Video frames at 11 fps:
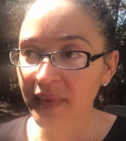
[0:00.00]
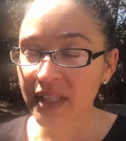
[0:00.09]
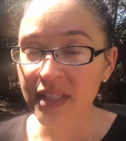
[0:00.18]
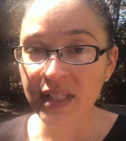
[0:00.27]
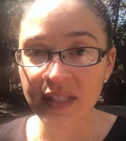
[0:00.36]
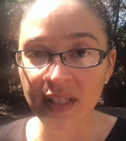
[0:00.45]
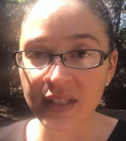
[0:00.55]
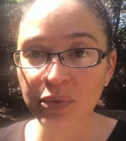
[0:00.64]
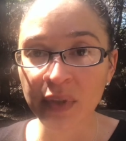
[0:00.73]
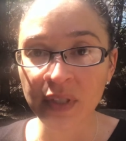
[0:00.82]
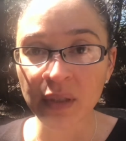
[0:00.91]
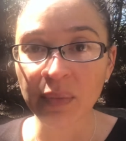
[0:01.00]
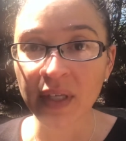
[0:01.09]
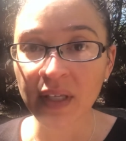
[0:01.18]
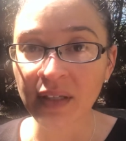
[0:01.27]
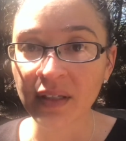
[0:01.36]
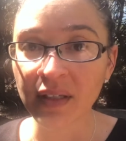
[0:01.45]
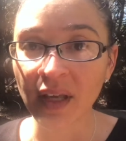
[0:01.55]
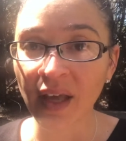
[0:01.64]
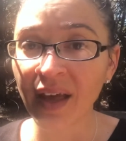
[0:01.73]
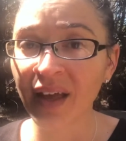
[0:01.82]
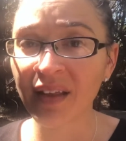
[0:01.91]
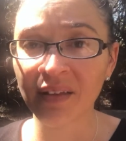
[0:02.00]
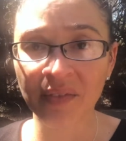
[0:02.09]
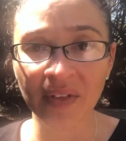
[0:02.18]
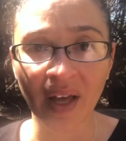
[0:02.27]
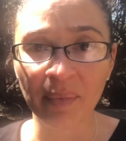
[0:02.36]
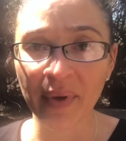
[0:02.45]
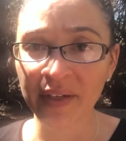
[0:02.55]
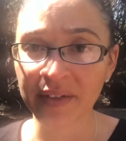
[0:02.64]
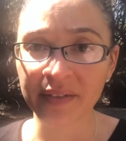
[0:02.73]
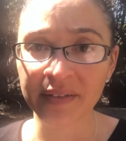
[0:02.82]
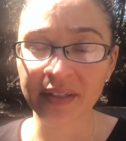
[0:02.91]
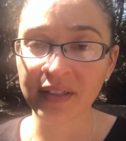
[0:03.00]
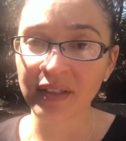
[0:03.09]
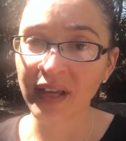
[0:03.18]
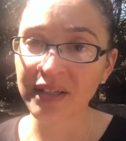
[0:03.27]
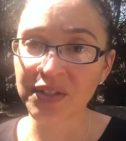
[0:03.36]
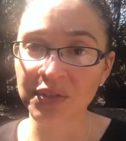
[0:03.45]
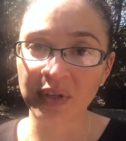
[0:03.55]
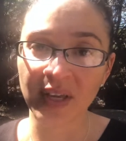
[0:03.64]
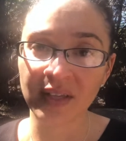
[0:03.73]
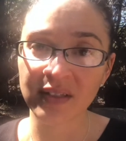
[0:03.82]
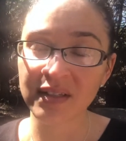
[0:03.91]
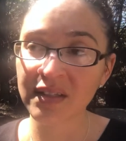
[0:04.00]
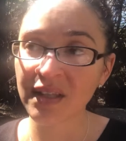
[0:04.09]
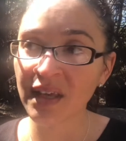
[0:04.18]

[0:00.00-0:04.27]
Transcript: it's it's really been a hell of a lot better than the last two days,